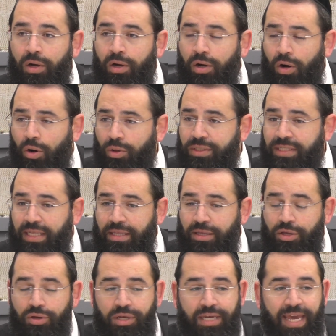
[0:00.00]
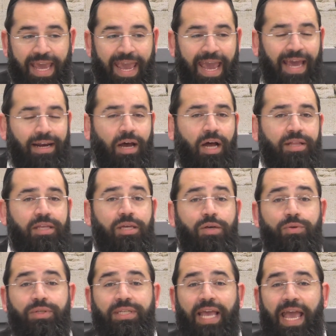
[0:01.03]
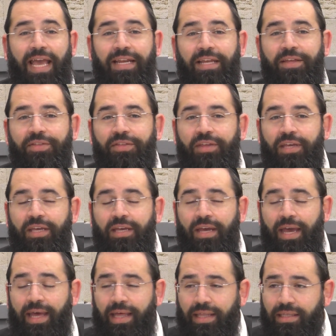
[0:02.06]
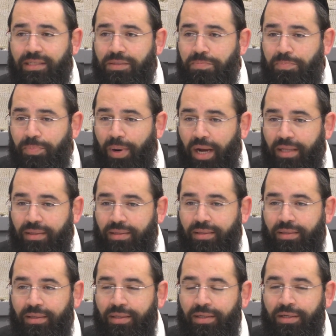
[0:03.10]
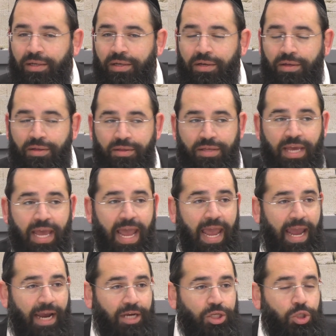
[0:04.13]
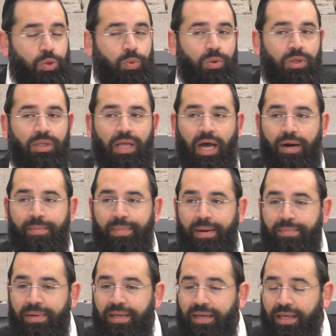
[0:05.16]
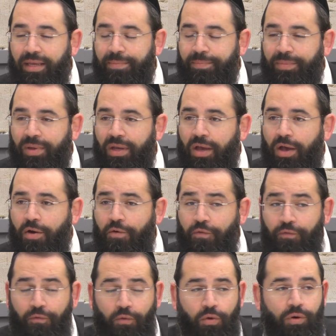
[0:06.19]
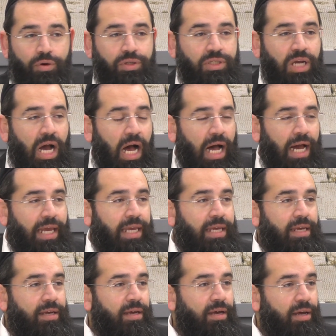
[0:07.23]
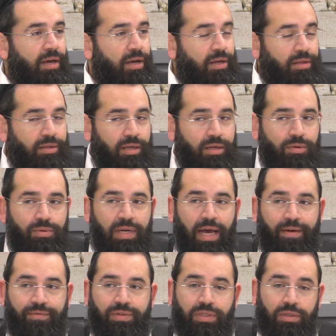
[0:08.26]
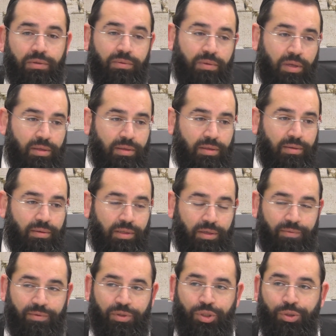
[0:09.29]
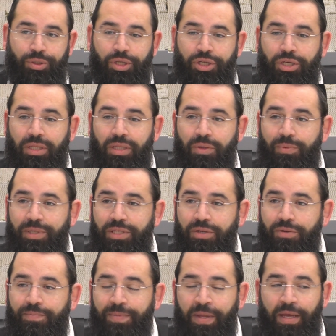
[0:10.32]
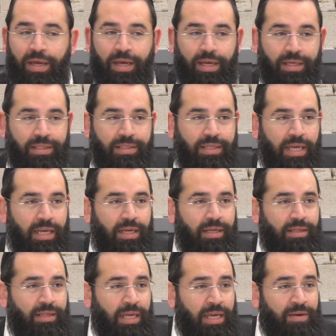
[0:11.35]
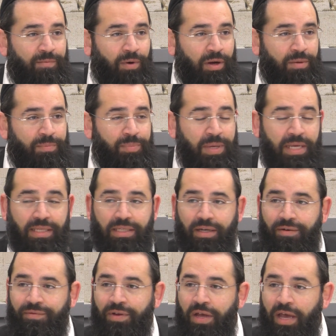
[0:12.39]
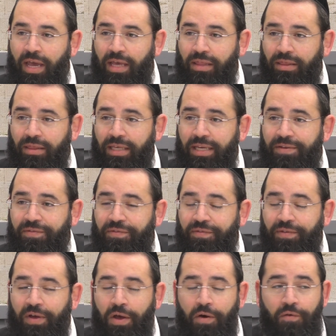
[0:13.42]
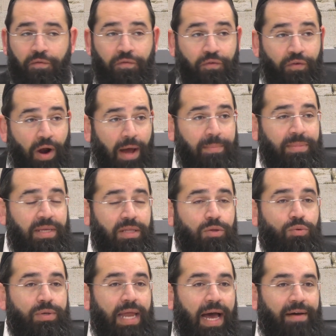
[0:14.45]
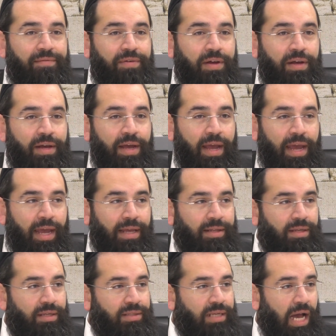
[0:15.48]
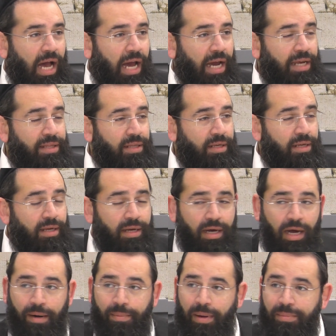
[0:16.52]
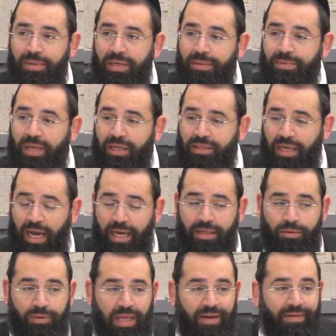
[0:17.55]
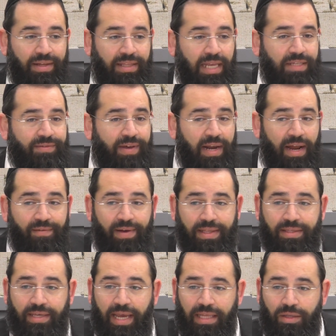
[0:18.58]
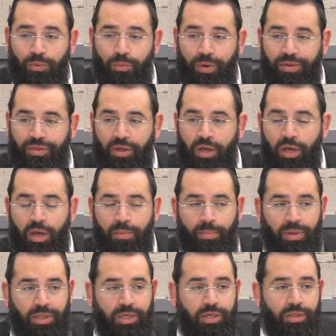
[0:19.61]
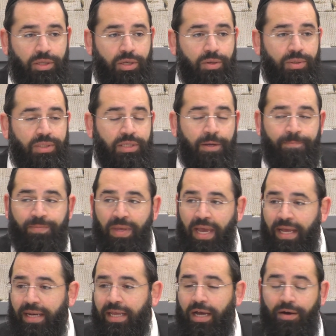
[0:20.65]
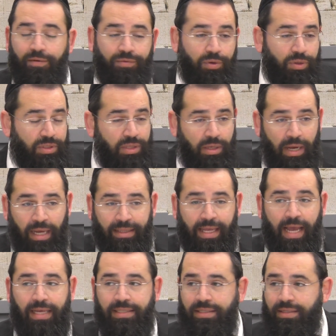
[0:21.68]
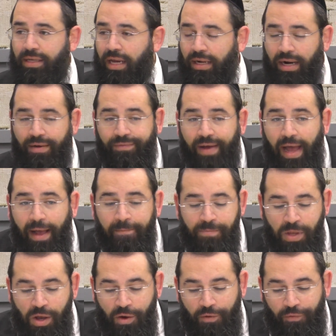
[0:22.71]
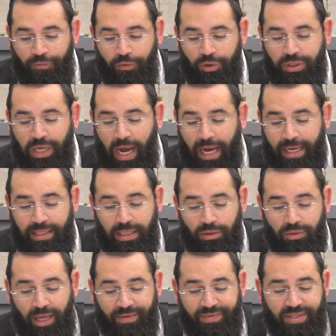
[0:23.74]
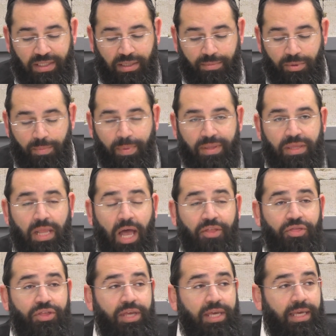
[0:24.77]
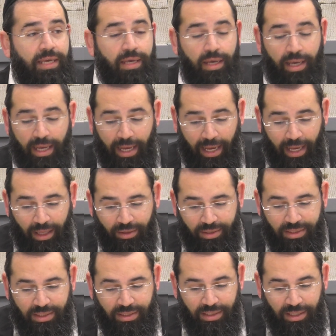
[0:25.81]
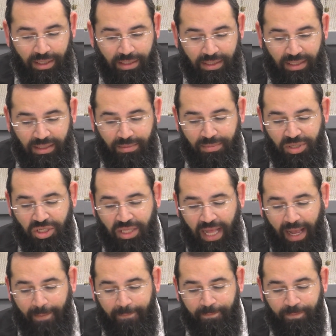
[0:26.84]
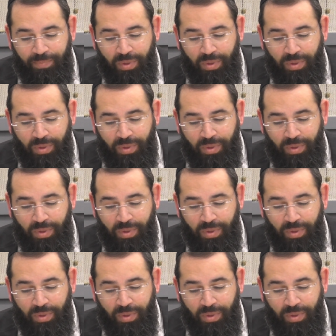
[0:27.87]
holds that you cannot use anything else but the actual arba minim for tying the lulav. So, what traditionally we do is taking one piece of a leaf from the lulav and tie the arba minim, tie lulav, hadas, arava together with, but you could use any of those, hadas, arava, for tying the lulav, says Rabbi, but nothing else. Says the Mishnah,